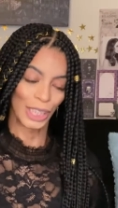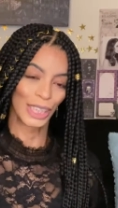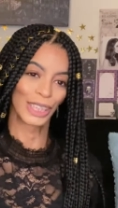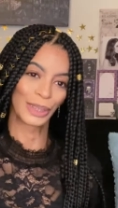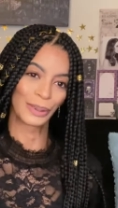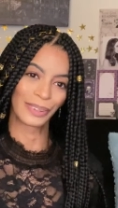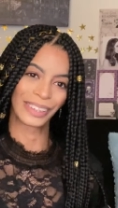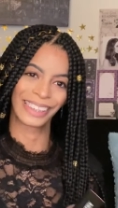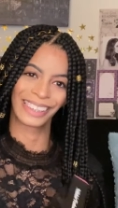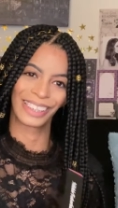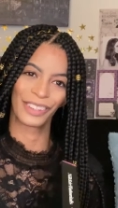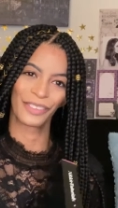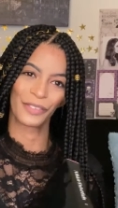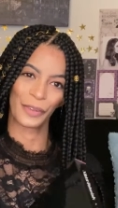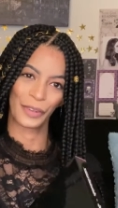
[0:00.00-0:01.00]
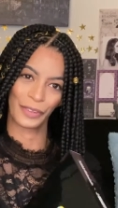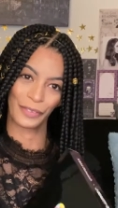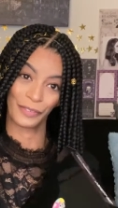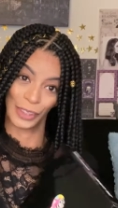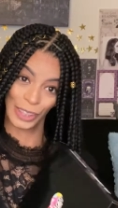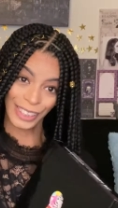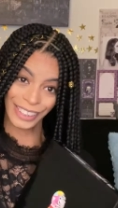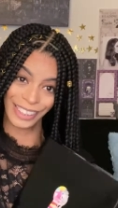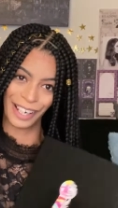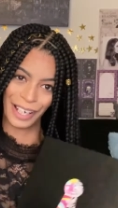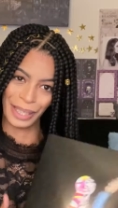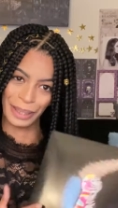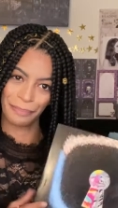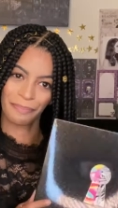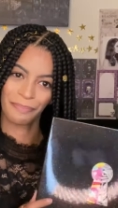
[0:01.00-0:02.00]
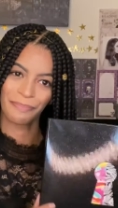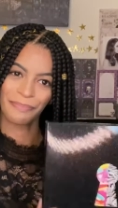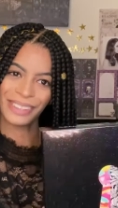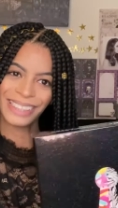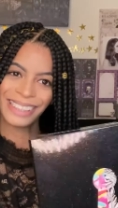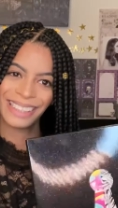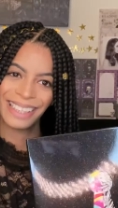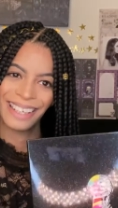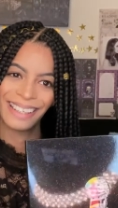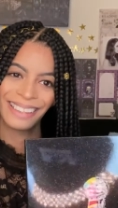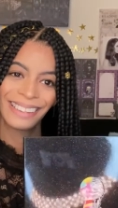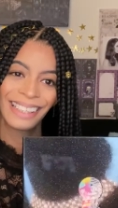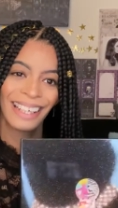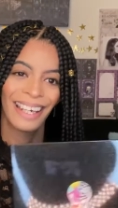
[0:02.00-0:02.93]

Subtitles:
using it for the first time today,